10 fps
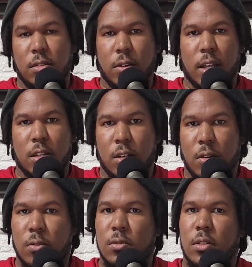So I had to
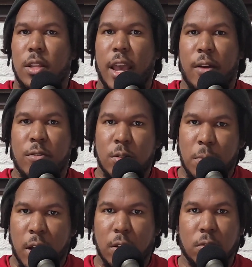know the average
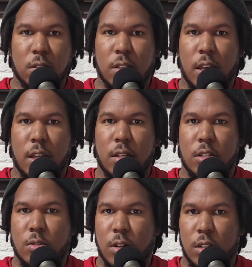miles that
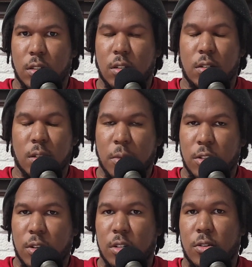a semi
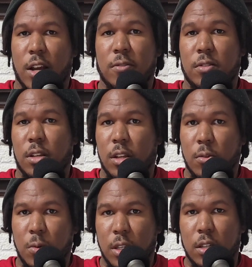truck drives in
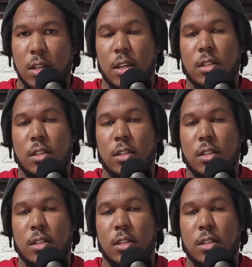a week.